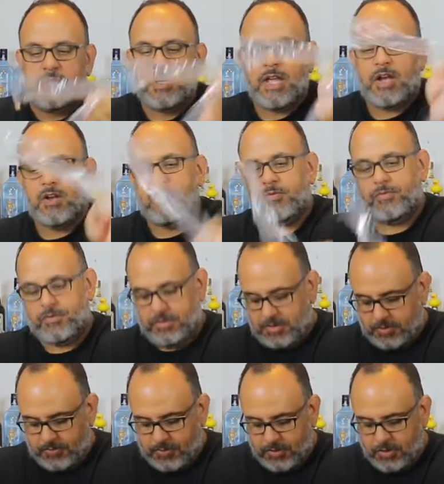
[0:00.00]
Now,
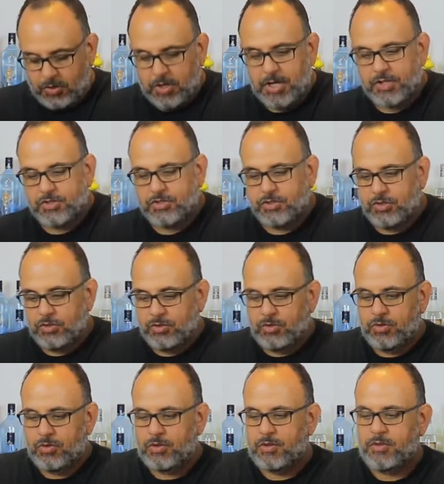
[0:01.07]
if you go on
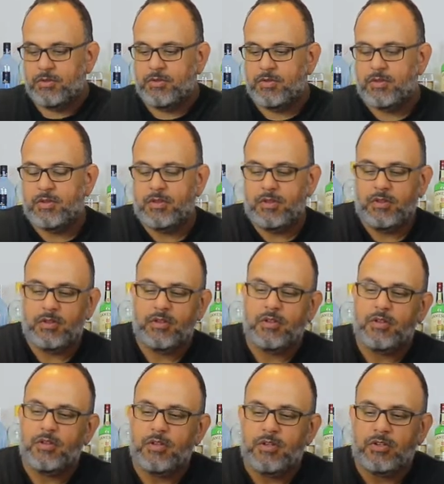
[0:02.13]
to
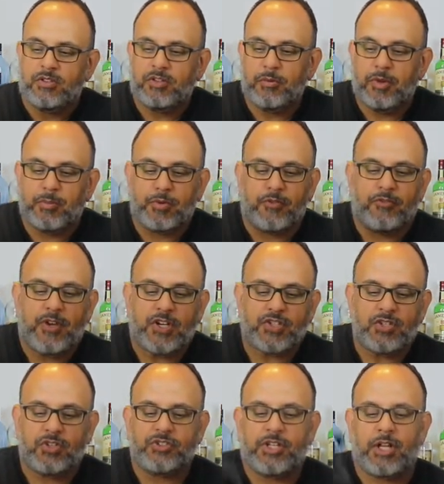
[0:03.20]
some of the
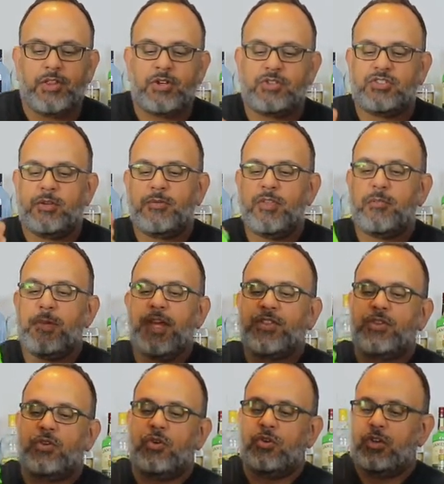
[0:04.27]
professionals on there, some of them make
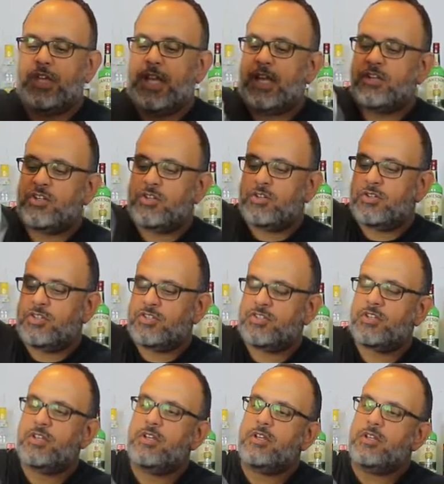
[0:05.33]
their own
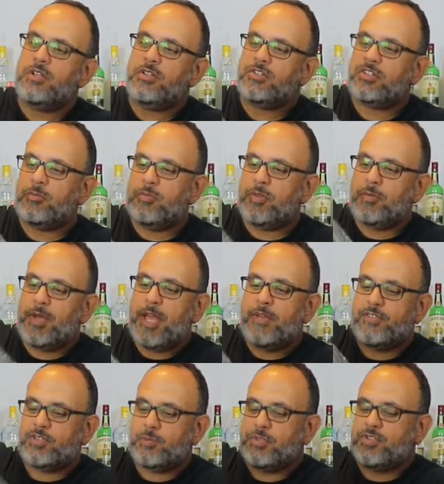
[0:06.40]
lanyards. Some of them
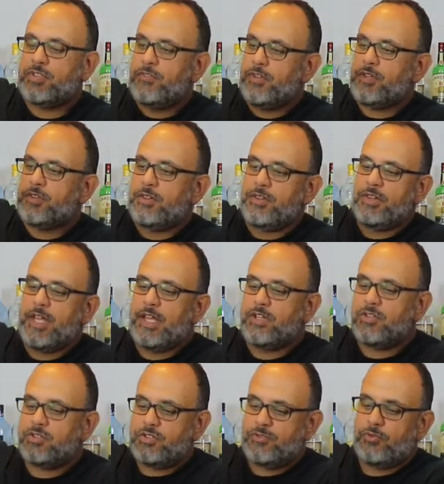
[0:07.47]
have specific
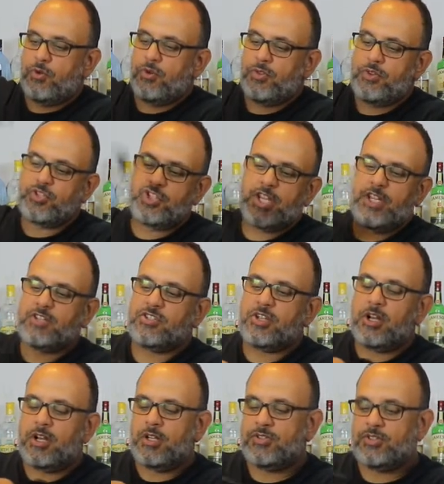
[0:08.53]
lanyards for their
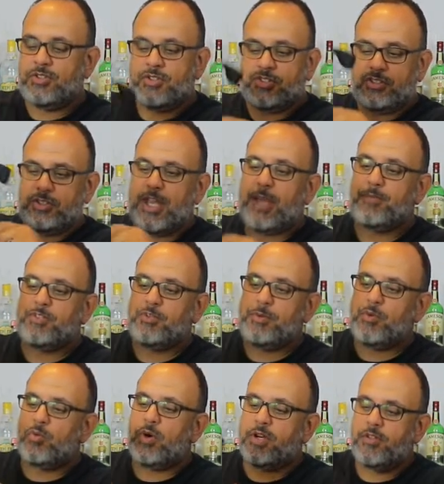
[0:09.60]
chainsaws. This happens to be
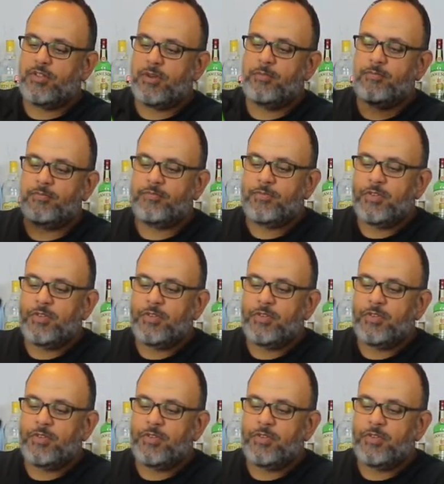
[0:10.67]
one of them.